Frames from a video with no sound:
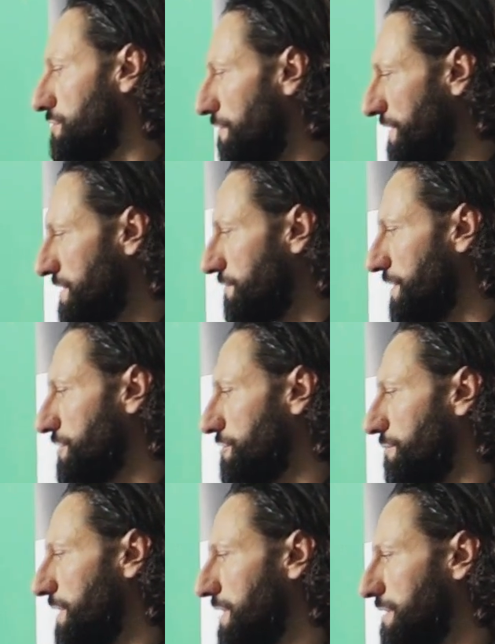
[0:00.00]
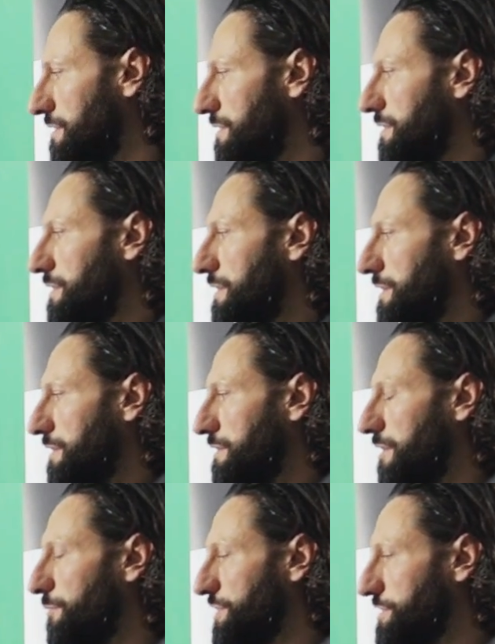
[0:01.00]
So this feature makes
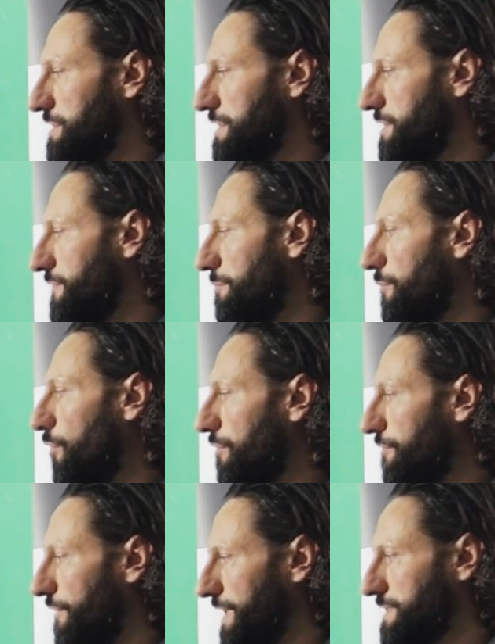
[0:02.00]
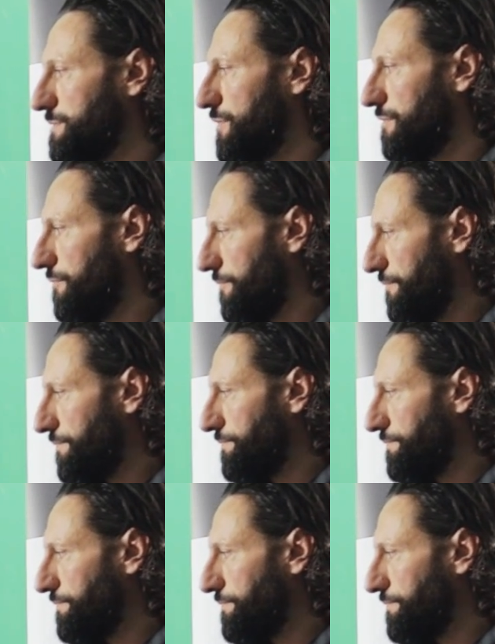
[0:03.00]
the machine even more flexible.